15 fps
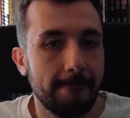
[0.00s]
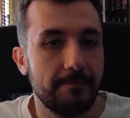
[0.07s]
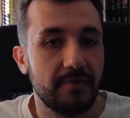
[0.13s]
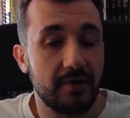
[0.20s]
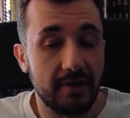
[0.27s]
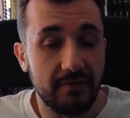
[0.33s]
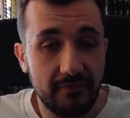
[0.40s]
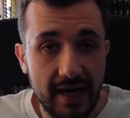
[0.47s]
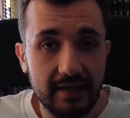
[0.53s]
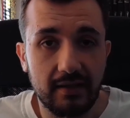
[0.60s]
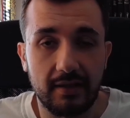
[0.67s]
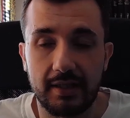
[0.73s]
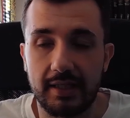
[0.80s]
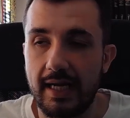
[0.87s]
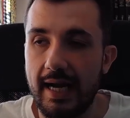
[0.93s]
And
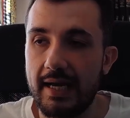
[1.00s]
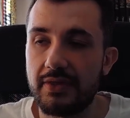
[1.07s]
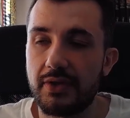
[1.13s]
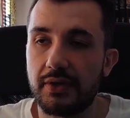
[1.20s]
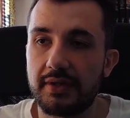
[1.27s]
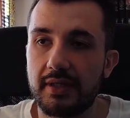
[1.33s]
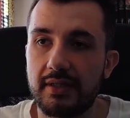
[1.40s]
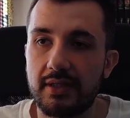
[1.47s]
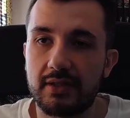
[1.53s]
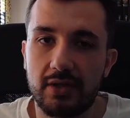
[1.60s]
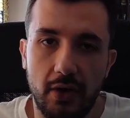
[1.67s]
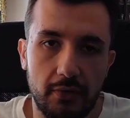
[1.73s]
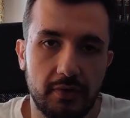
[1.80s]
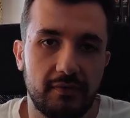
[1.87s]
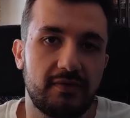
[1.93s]
finally, I thought that the
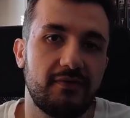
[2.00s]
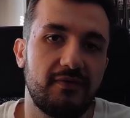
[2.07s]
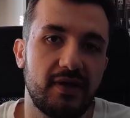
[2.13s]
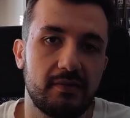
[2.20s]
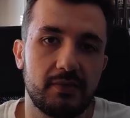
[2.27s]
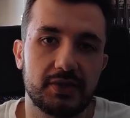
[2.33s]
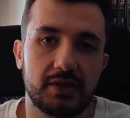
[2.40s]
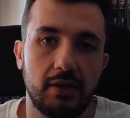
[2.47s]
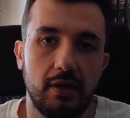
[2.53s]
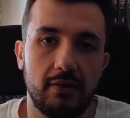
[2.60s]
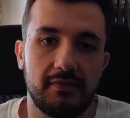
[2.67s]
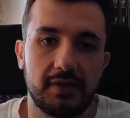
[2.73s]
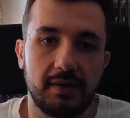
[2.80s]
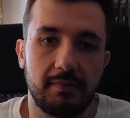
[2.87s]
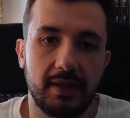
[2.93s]
tone of the film was all
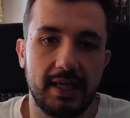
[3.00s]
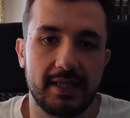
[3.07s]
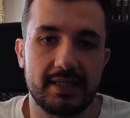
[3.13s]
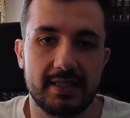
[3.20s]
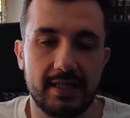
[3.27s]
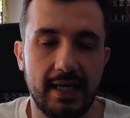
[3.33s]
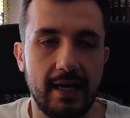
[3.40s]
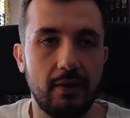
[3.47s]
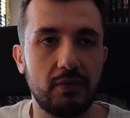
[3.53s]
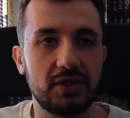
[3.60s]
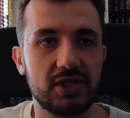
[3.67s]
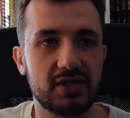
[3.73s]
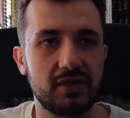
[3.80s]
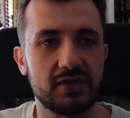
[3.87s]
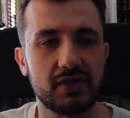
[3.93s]
over the place, uh,
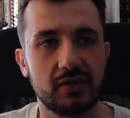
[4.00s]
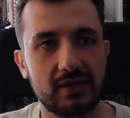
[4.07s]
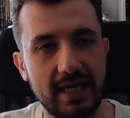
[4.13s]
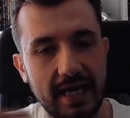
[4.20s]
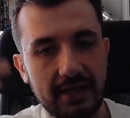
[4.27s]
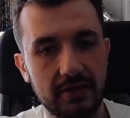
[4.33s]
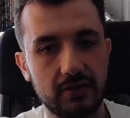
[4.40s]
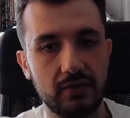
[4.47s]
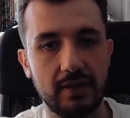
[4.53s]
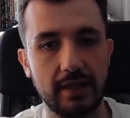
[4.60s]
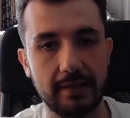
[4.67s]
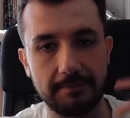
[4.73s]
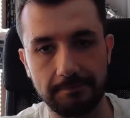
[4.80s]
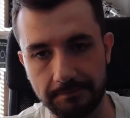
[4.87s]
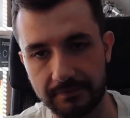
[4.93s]
which is also tied to
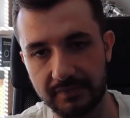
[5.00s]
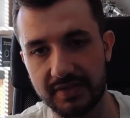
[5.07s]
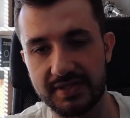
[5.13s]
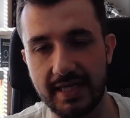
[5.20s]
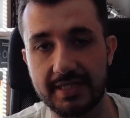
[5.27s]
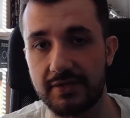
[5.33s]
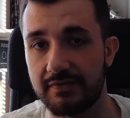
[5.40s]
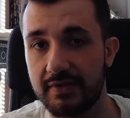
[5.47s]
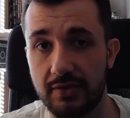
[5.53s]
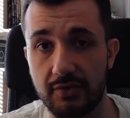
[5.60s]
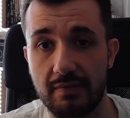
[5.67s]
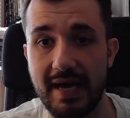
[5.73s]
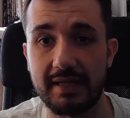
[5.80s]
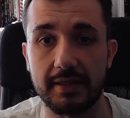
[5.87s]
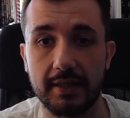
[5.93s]
the sense of the
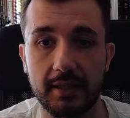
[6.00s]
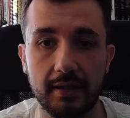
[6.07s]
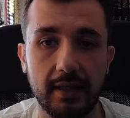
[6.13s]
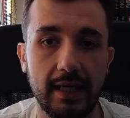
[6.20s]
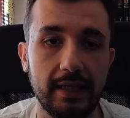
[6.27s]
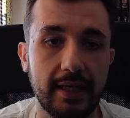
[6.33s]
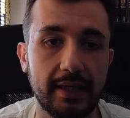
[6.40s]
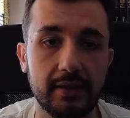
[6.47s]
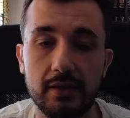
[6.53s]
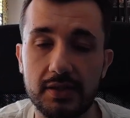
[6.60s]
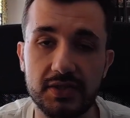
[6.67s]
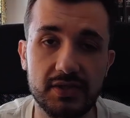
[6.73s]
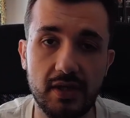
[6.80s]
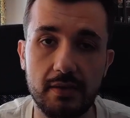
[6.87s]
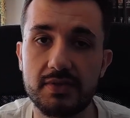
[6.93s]
dramatic. Uh, like there are
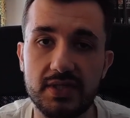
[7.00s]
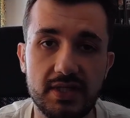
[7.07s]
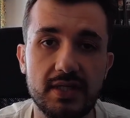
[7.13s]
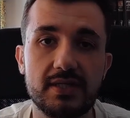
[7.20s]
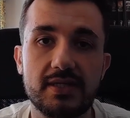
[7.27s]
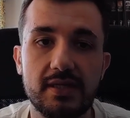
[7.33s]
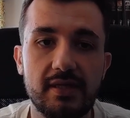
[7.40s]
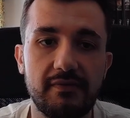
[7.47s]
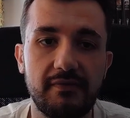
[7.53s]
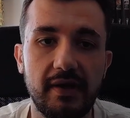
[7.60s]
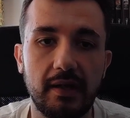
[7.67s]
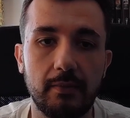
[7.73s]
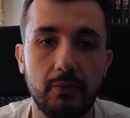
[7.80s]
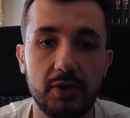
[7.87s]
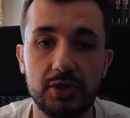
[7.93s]
some scenes in the
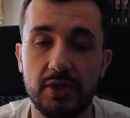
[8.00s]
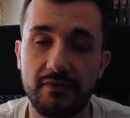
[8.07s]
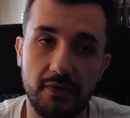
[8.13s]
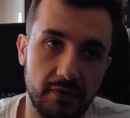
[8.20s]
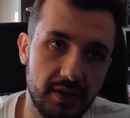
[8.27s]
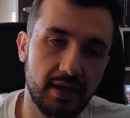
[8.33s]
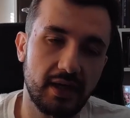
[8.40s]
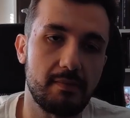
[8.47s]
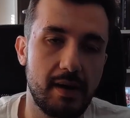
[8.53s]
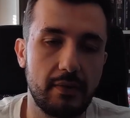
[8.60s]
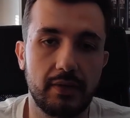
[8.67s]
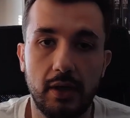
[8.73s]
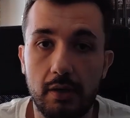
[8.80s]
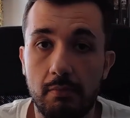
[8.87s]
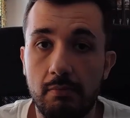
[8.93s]
film which, if you think
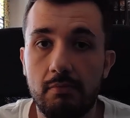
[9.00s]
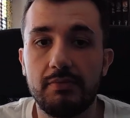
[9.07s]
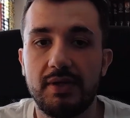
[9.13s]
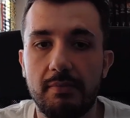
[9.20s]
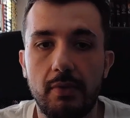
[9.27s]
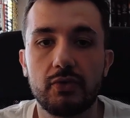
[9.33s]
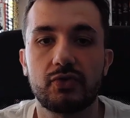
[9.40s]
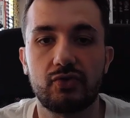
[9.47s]
about, are the most